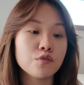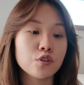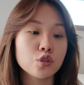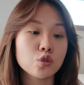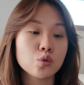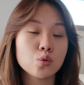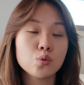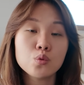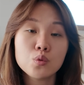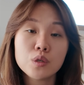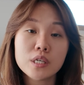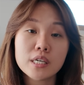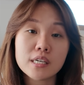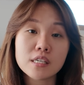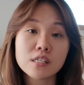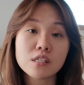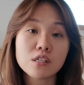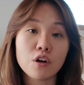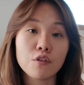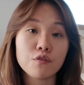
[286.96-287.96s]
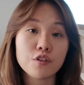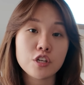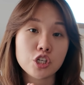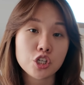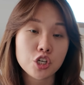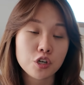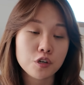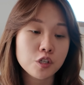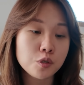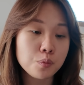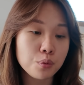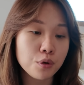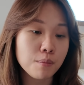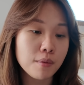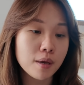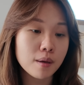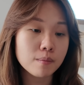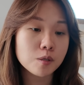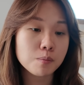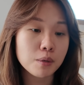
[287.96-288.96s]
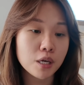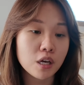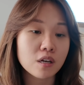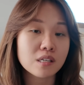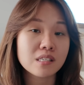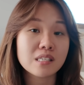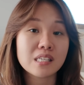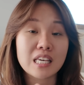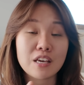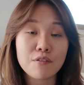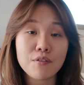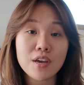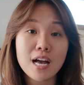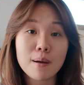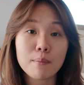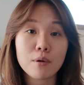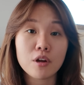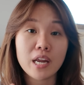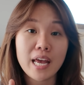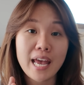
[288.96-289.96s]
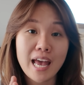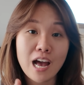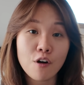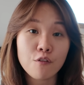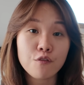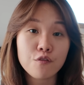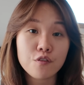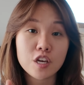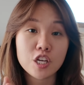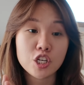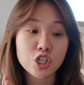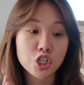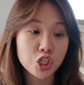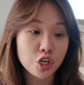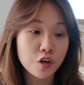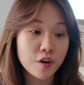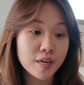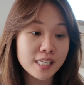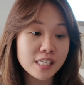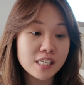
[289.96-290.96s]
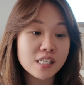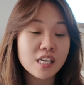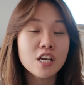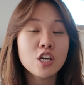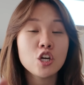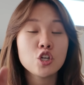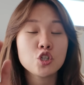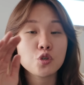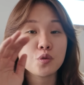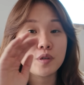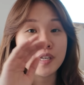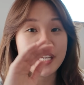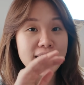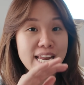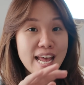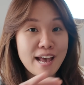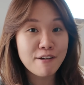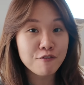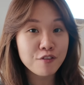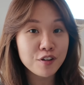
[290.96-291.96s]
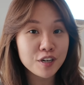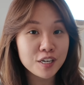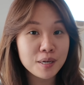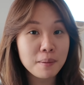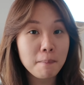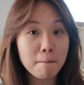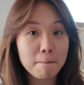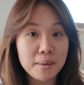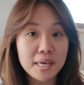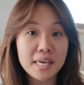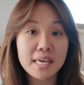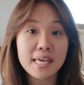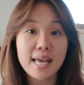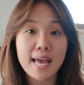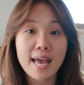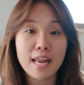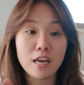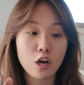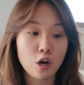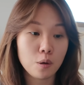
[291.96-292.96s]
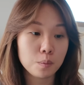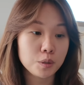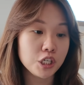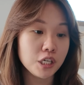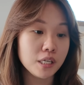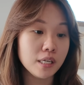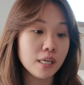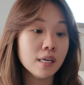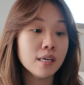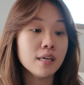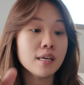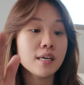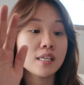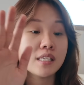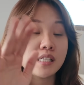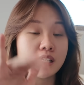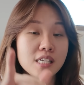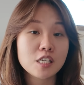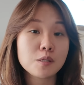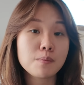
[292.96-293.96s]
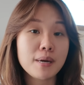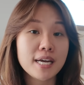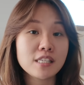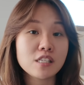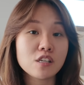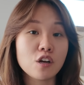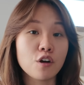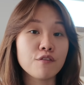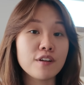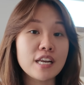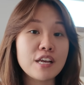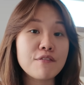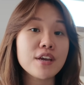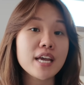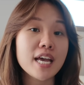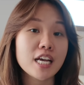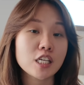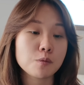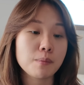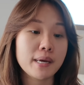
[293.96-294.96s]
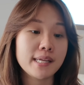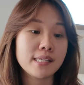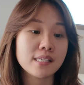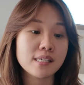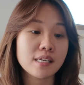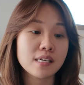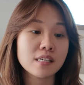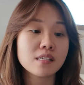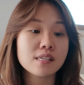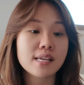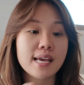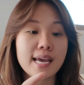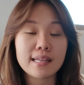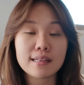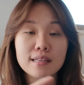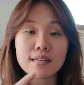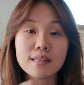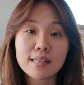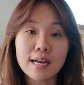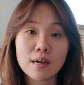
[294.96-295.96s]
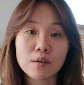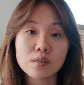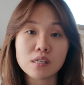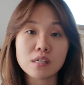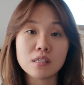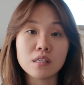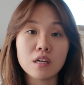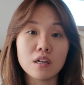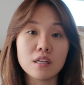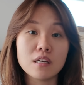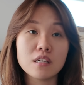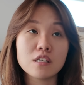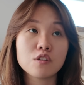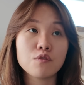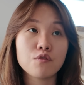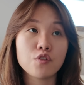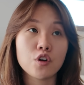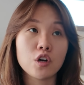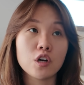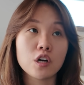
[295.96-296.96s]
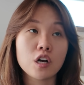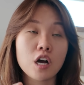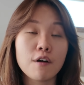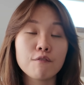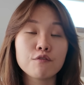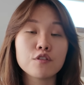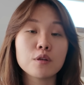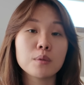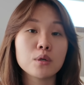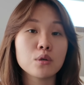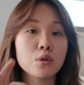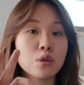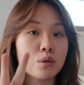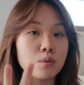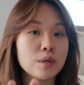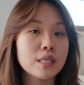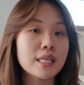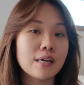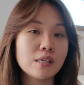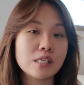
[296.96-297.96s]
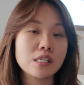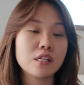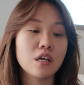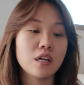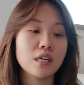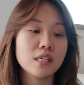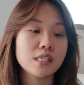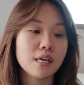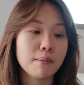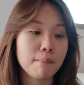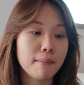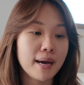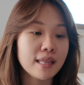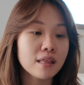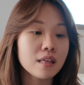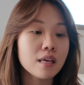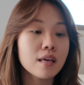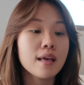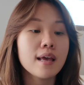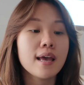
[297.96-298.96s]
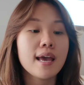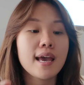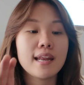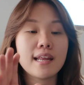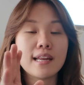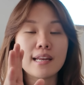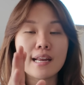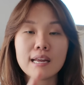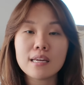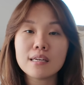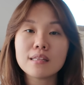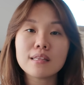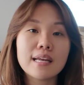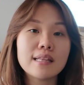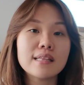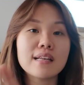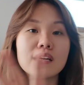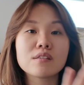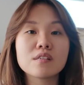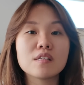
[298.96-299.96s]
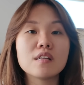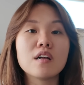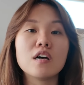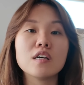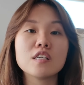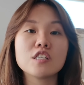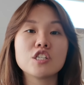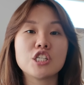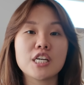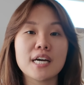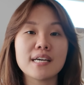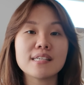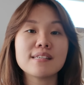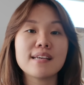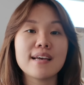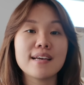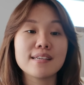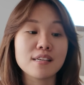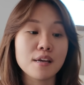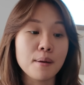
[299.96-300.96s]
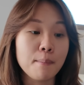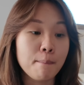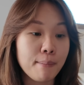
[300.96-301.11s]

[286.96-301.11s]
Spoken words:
for 2 years of insurance premiums because giving up on health insurance should never be an option. 6 months of living expenses, $18,000 for a comfortable $3,000 a month, and another $10,000 just as a